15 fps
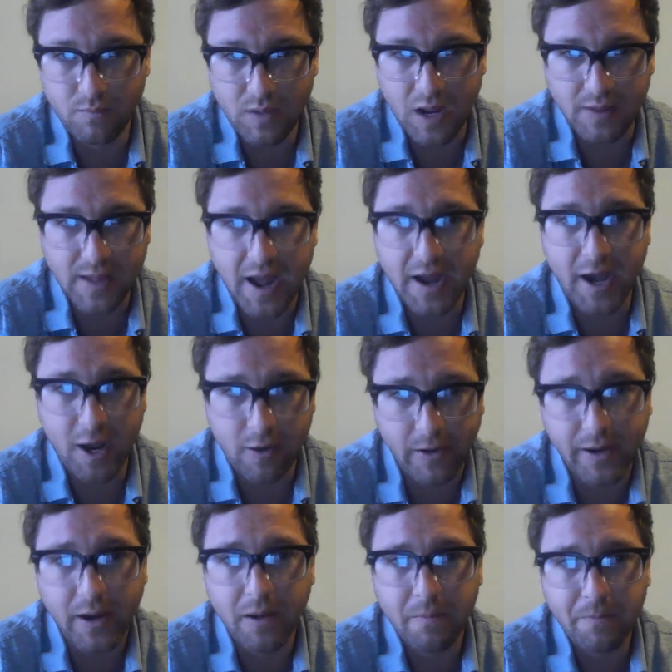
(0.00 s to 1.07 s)
in that
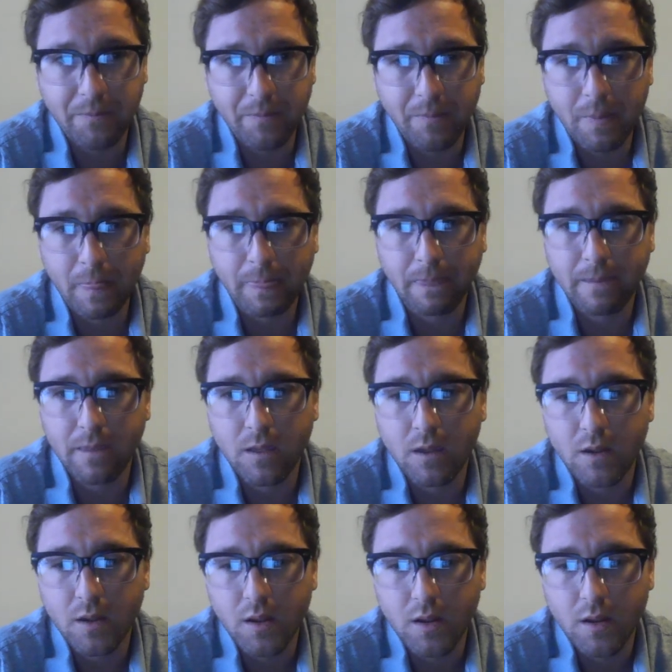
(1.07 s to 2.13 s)
area
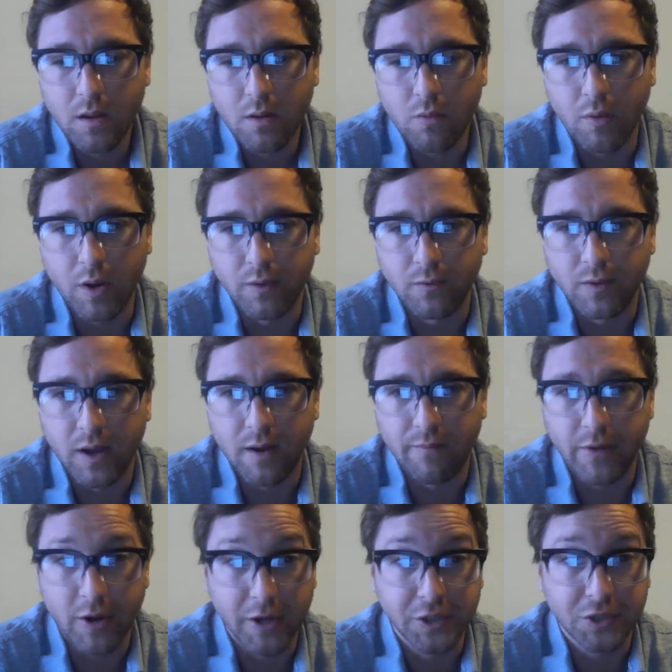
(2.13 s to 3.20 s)
was uh,
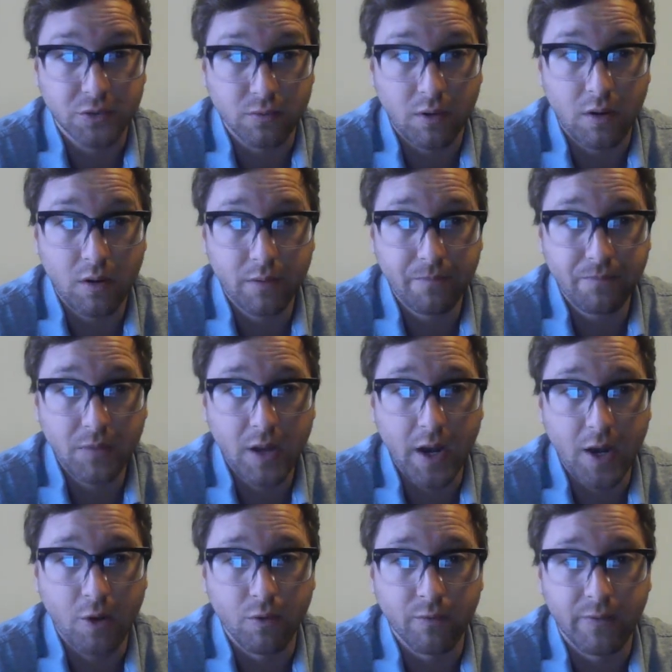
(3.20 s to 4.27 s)
very strong,
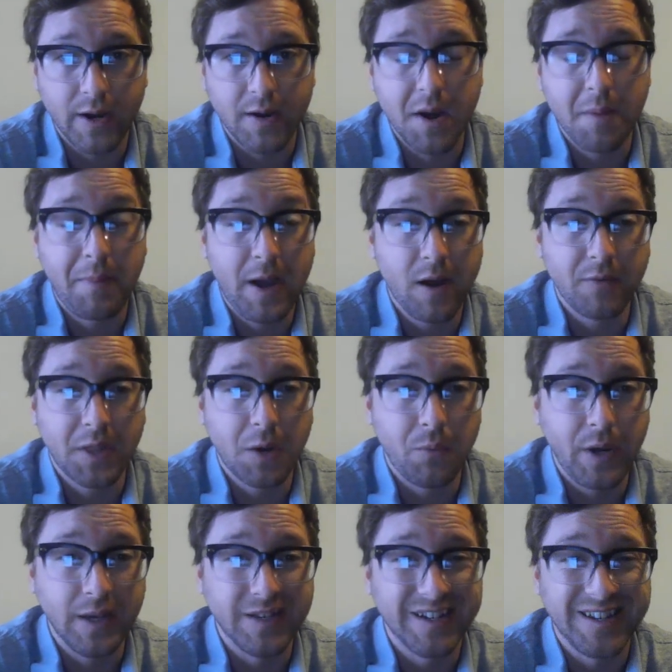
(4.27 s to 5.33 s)
and it was very apparent that
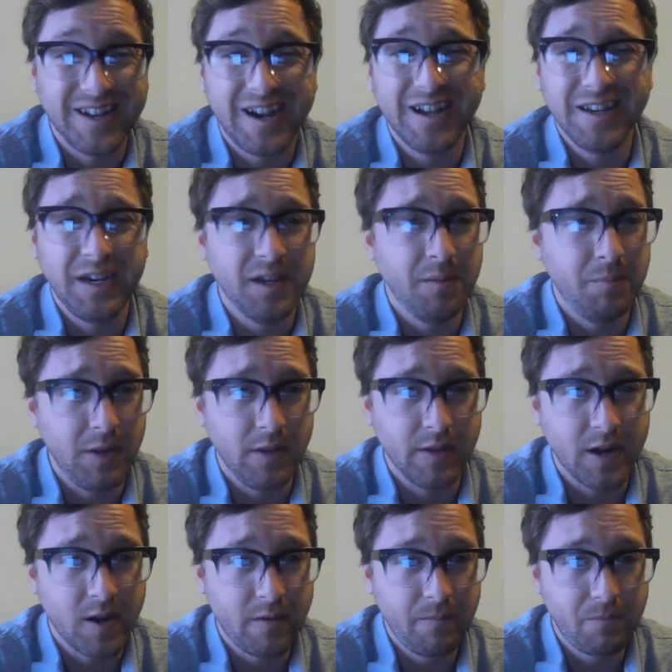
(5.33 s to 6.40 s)
we did not need to be
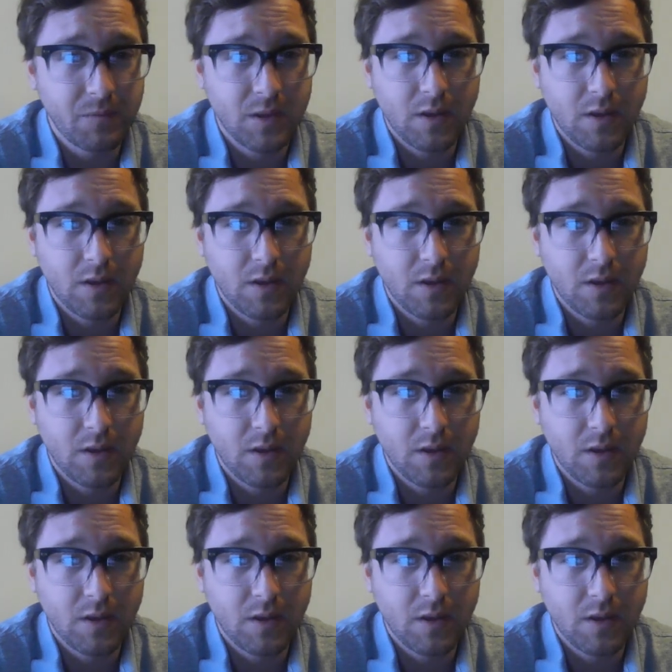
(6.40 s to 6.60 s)
there.